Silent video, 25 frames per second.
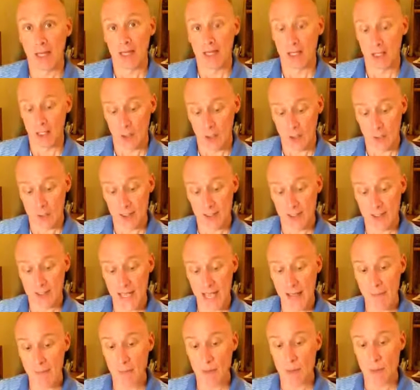You know, an
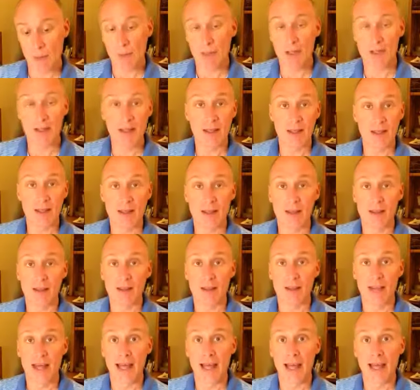example would be
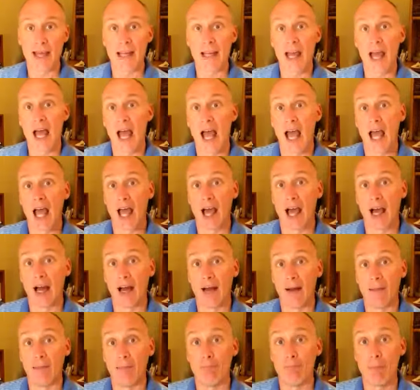that
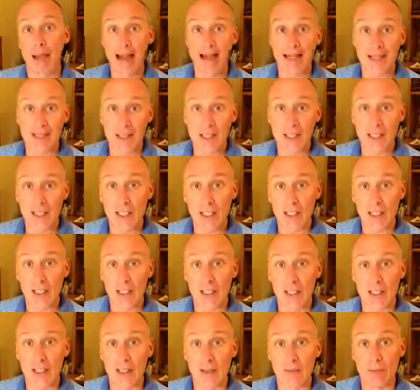um, back in the
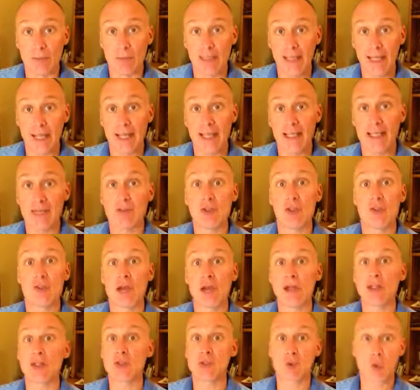uh, beginning of
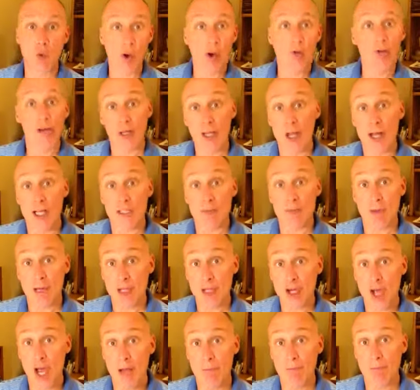2012, I lost my
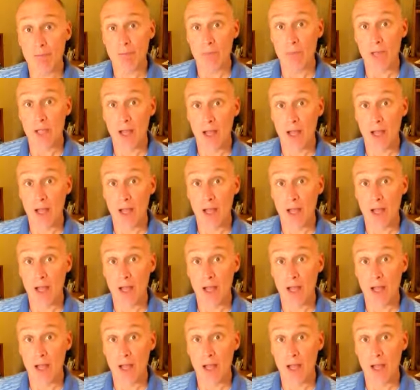job.